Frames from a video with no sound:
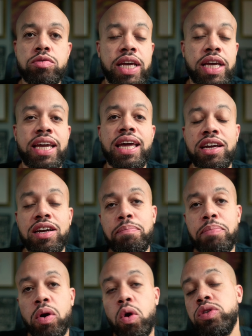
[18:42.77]
take it and
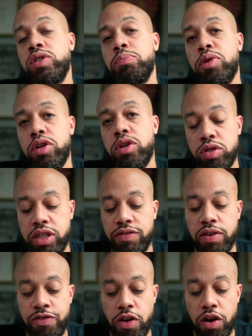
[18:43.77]
compose and produce
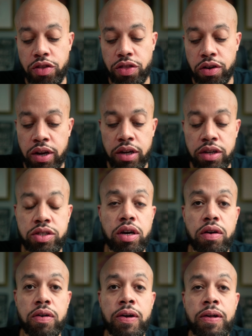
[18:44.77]
even further.
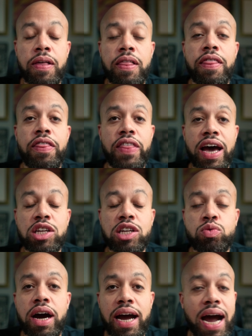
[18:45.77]
So
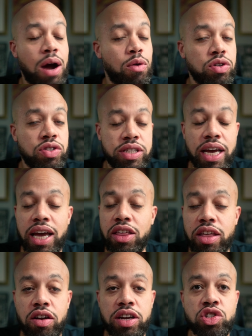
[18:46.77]
that's why I will say
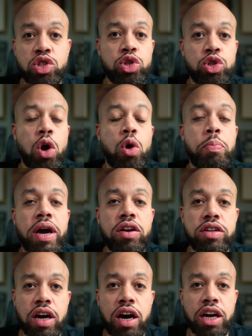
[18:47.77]
there is no
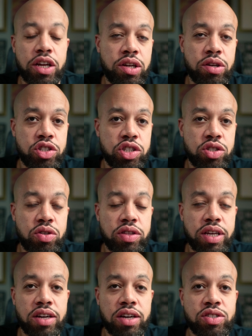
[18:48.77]
better DAW to use in
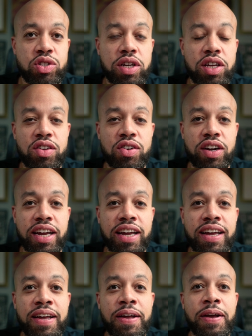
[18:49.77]

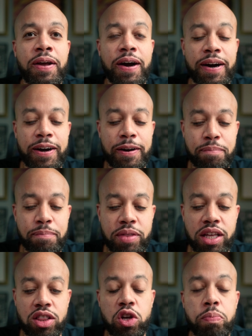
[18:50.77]
2023
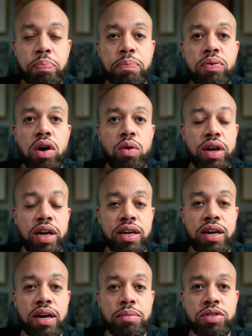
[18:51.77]
than Loopy Pro when
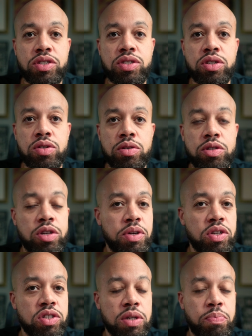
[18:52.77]
it comes to your
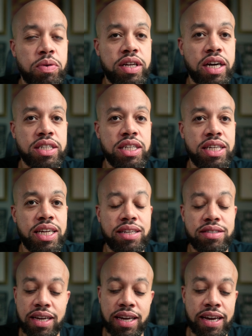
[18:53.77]
music production
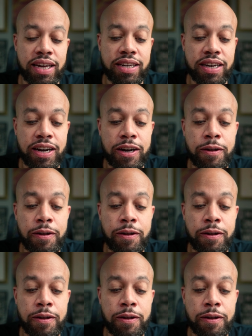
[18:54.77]
needs. And